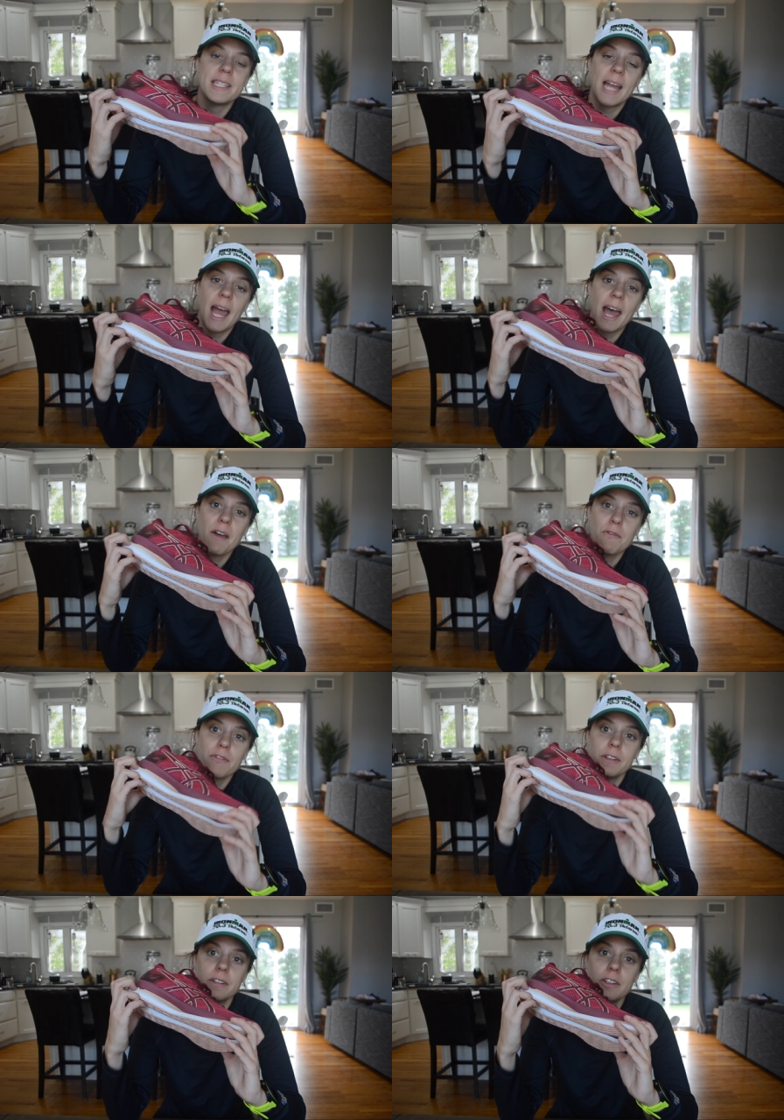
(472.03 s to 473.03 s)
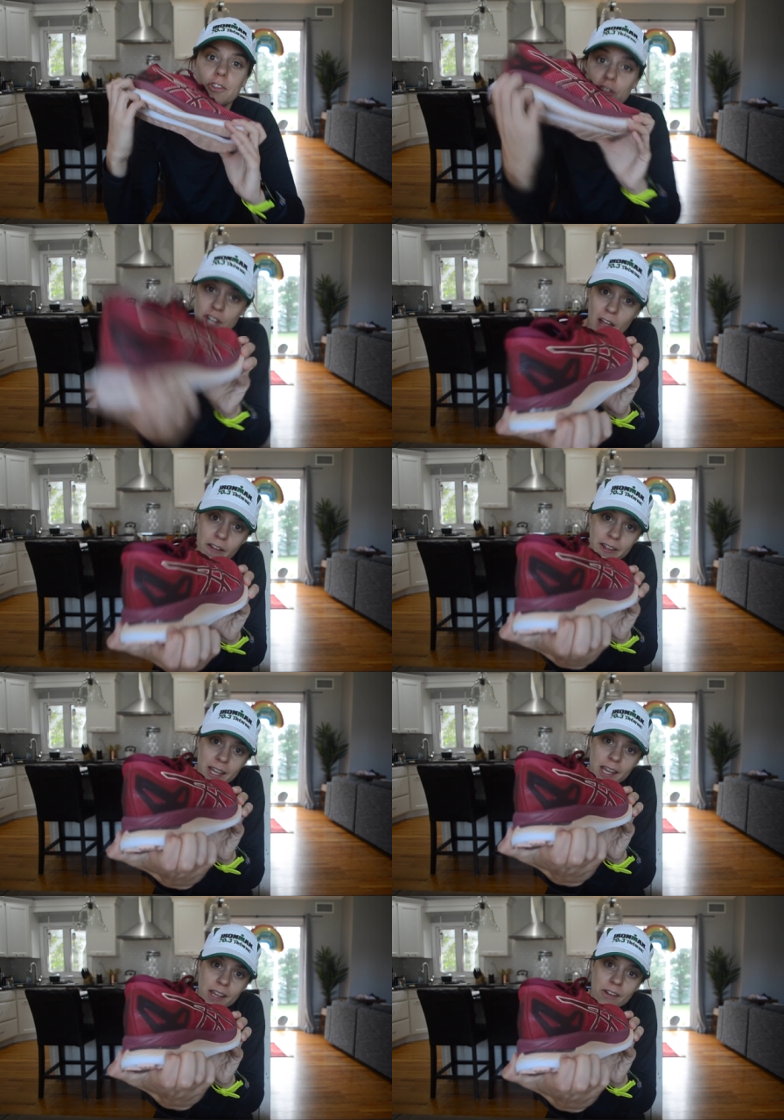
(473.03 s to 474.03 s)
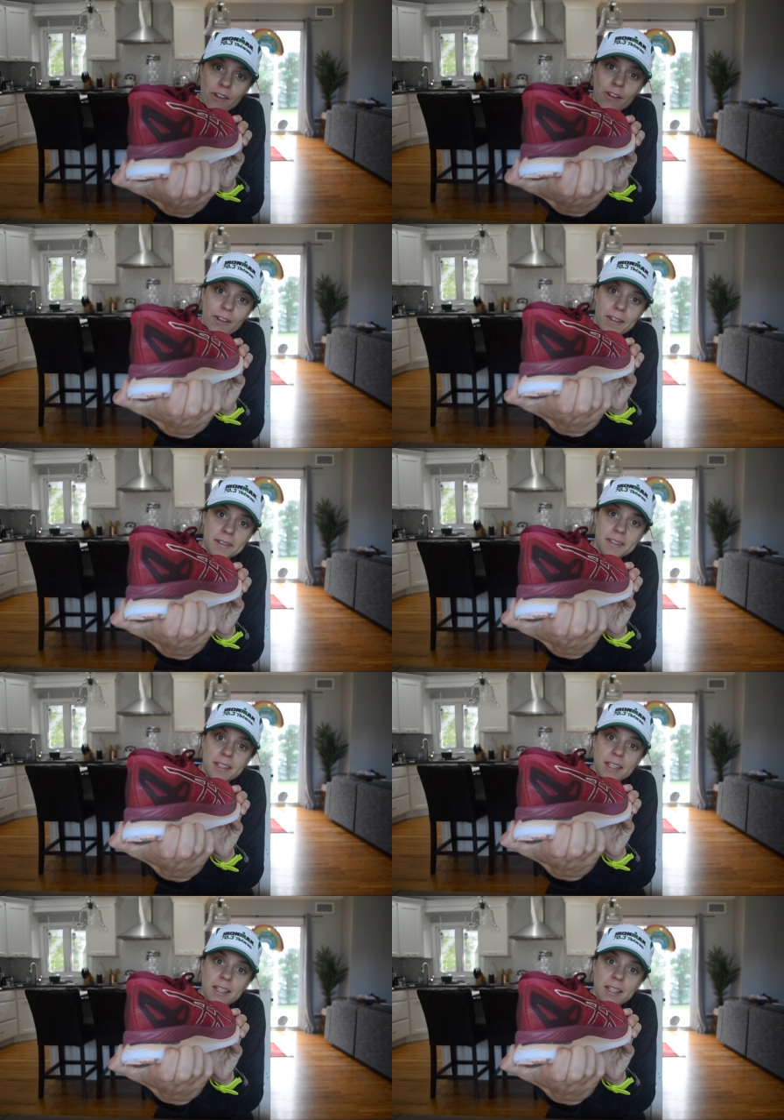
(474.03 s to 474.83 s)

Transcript: it have? Gel in the heel.